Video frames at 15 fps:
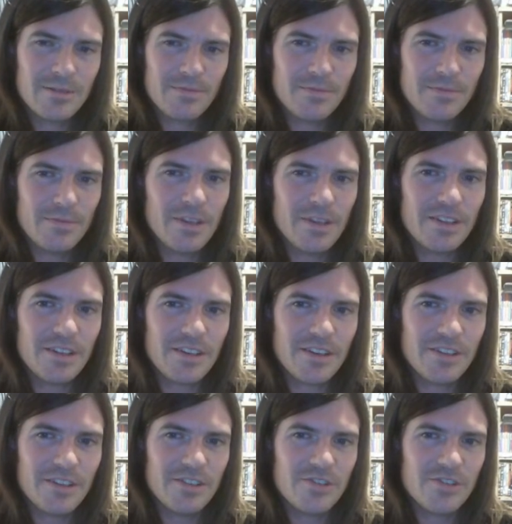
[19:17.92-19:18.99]
Then again, it
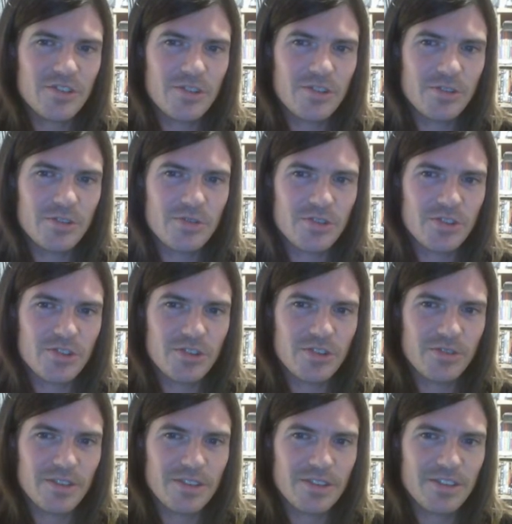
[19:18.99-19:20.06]
just goes to show that
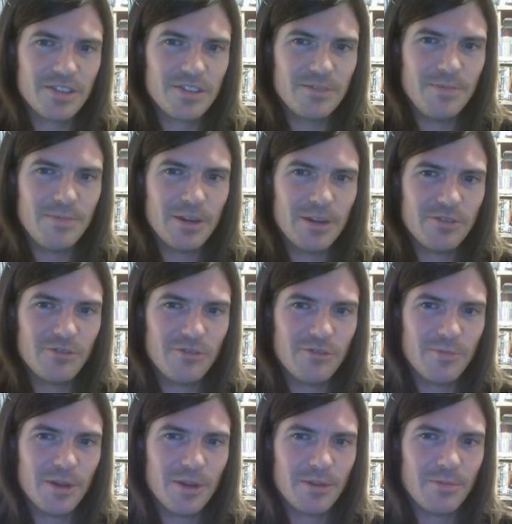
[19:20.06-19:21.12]
this is better off
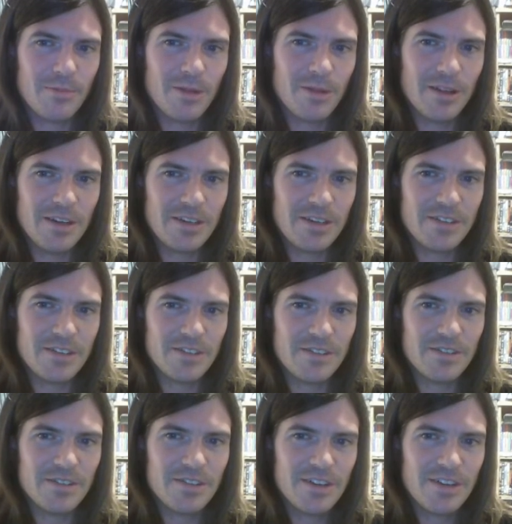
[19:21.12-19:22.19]
being played in
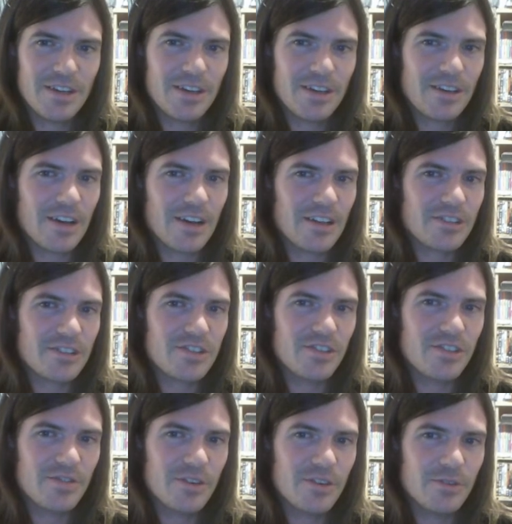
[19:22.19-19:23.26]
Galaxy
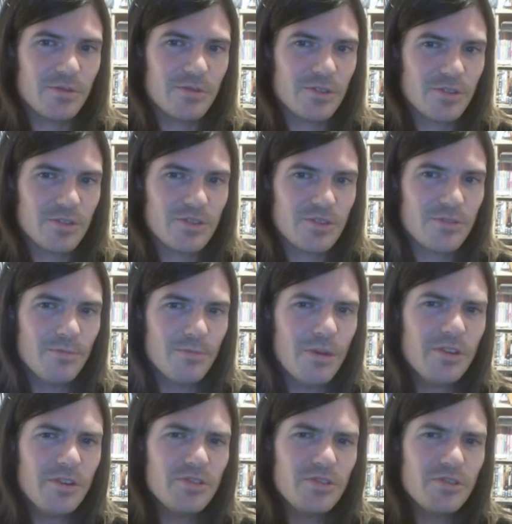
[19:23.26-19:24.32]
Photons. Mind
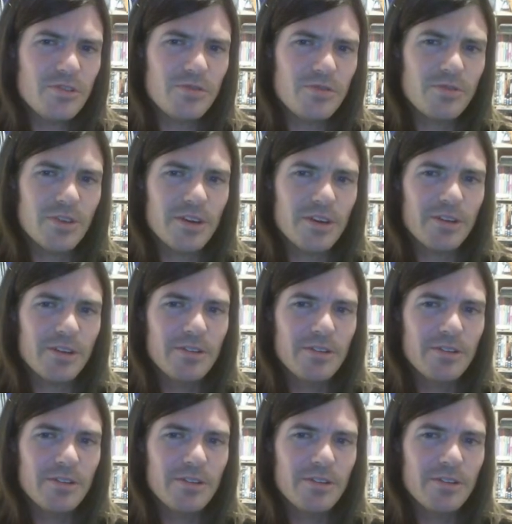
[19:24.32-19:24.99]
you, though,